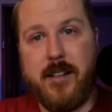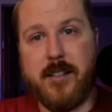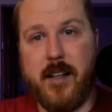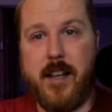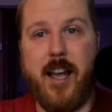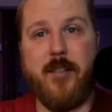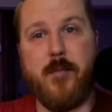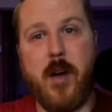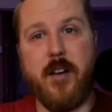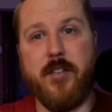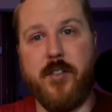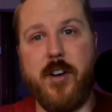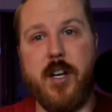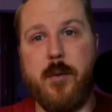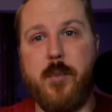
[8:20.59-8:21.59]
like have my
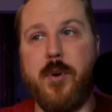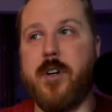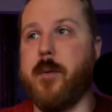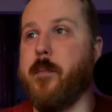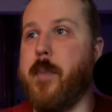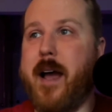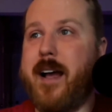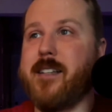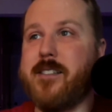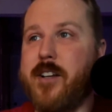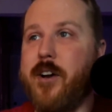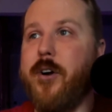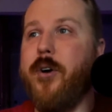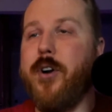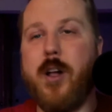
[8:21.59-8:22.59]
friend put a
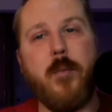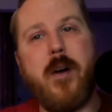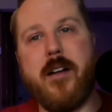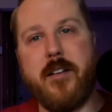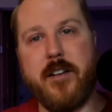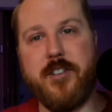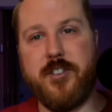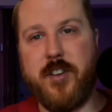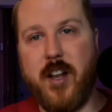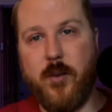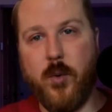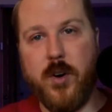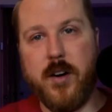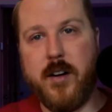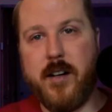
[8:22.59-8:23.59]
passcode on my Dish
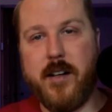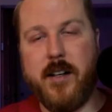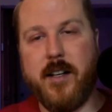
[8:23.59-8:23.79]
network